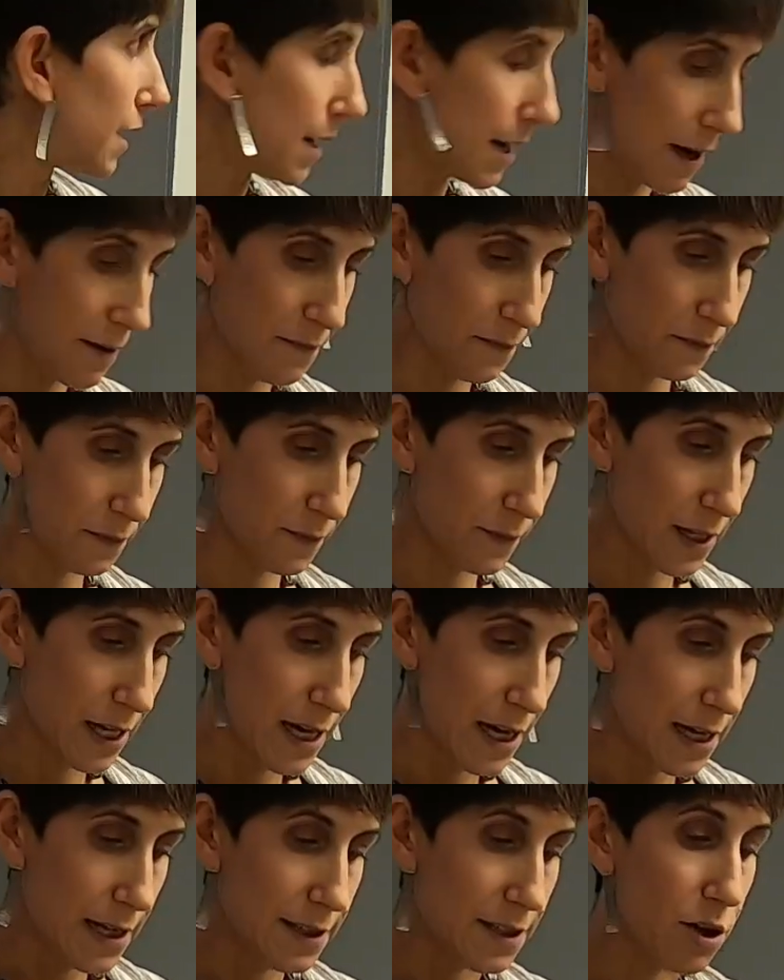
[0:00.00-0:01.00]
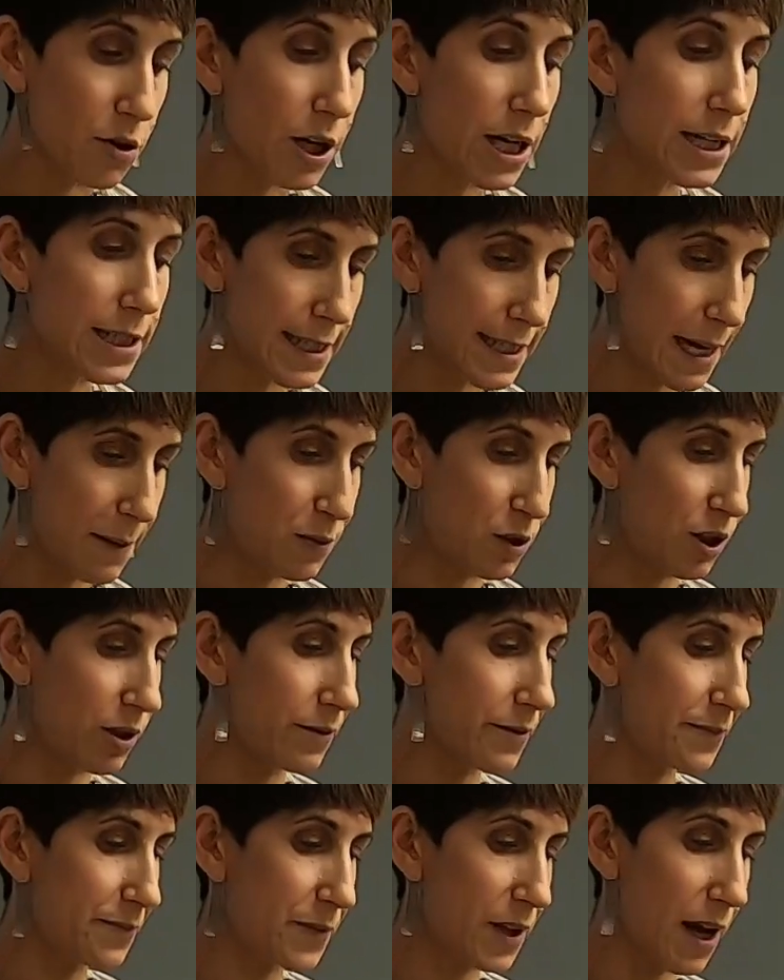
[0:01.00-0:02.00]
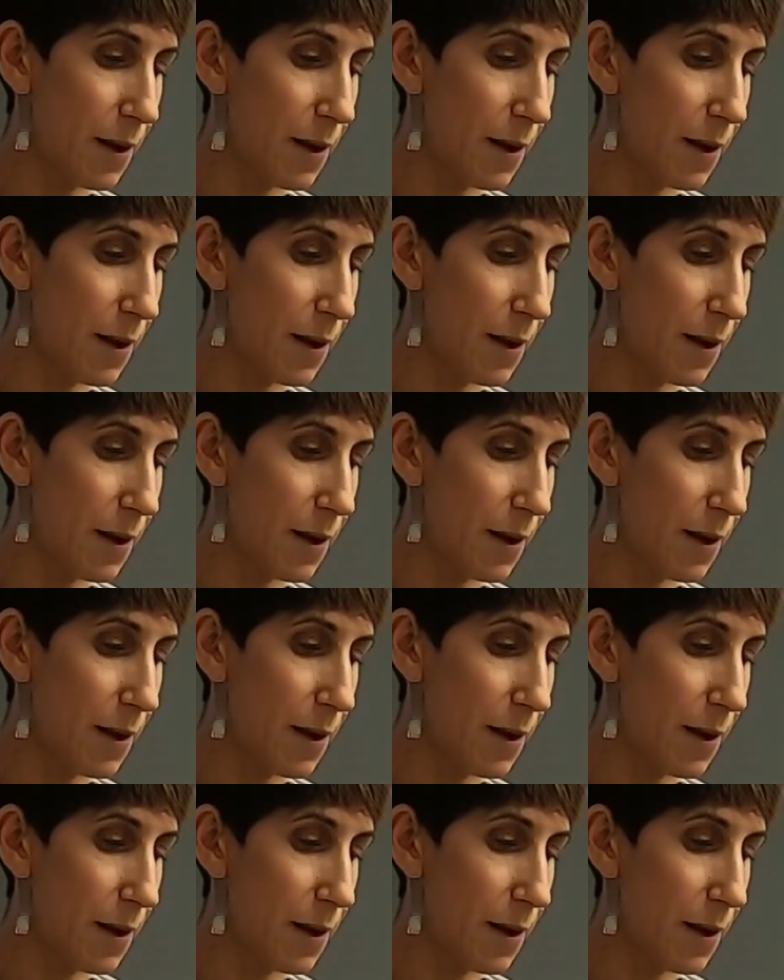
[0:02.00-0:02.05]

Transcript: So the conception,